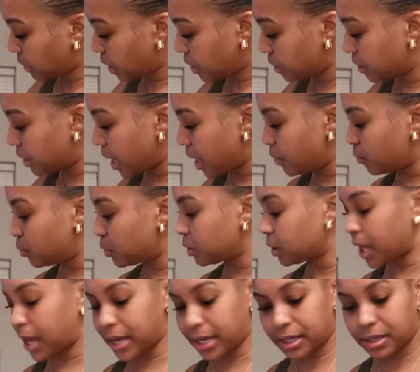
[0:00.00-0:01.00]
that were
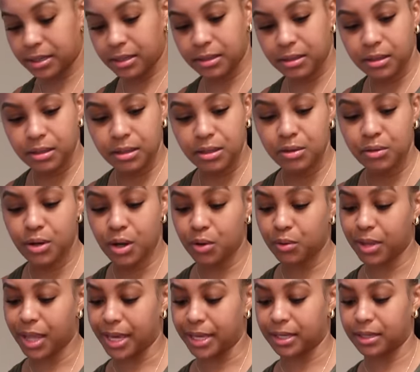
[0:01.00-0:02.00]
like, you know,
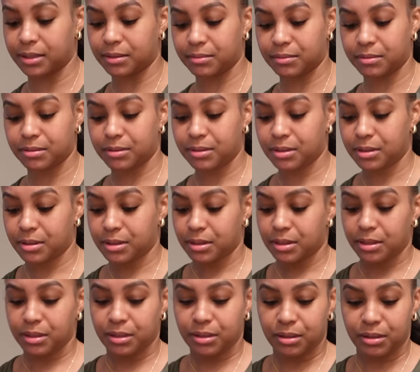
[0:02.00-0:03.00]
like
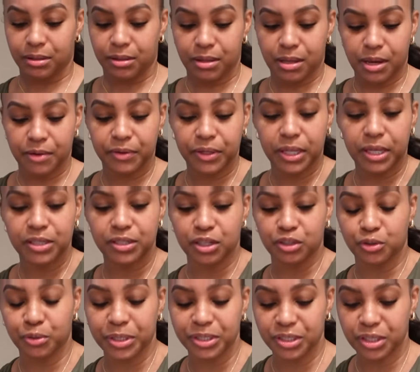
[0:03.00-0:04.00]
everything's a
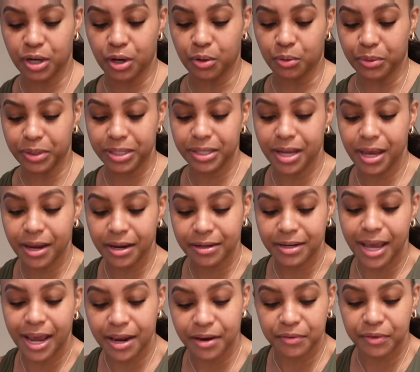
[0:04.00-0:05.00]
trench coat and
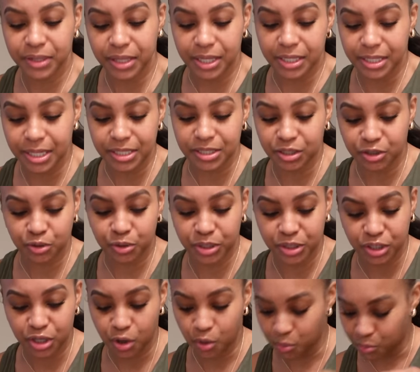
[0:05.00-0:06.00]
not everything needs a
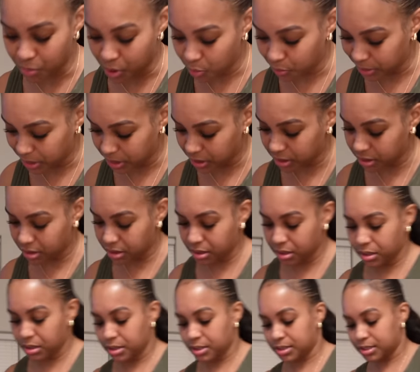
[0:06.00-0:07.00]
trench coat moment.
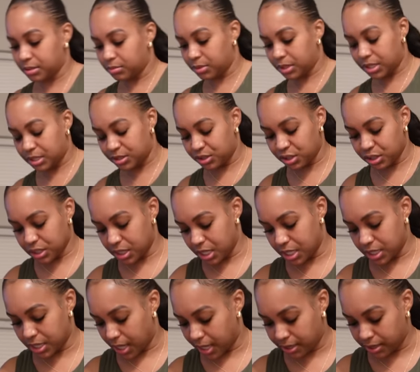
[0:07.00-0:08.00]
Some things just
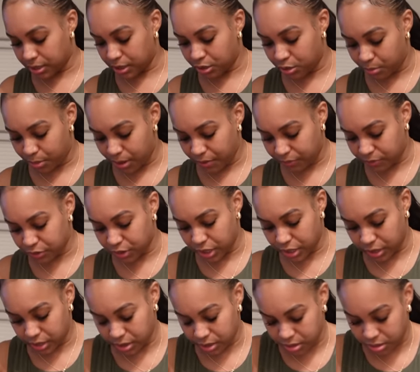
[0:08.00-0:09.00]
need like a little puffer
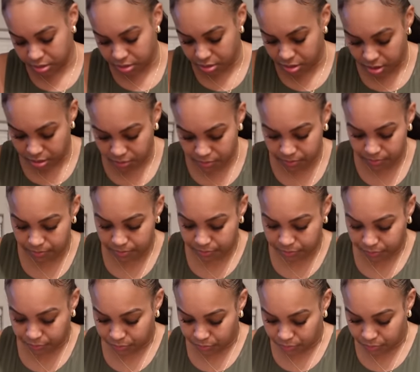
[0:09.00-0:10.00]
jacket, you know?
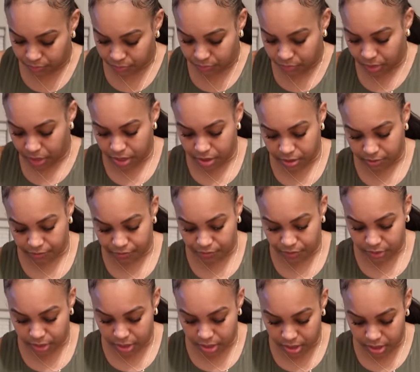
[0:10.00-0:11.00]
And I
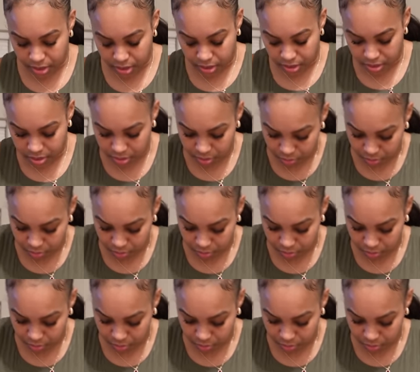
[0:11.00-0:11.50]
feel like